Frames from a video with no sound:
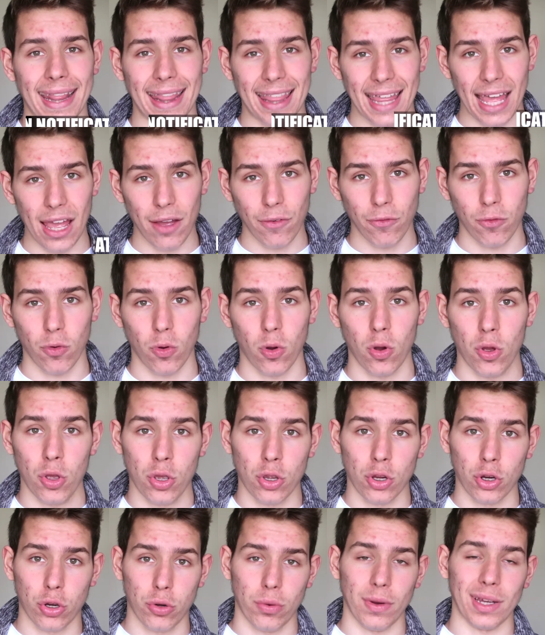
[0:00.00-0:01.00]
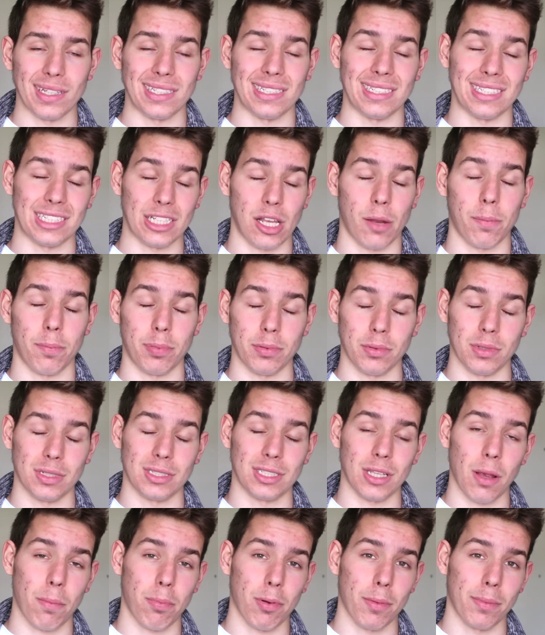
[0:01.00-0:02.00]
Therefore, creatine
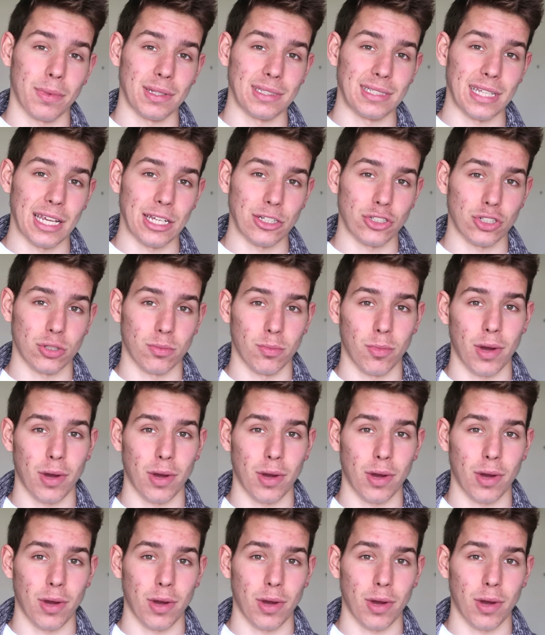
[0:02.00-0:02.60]
supplementation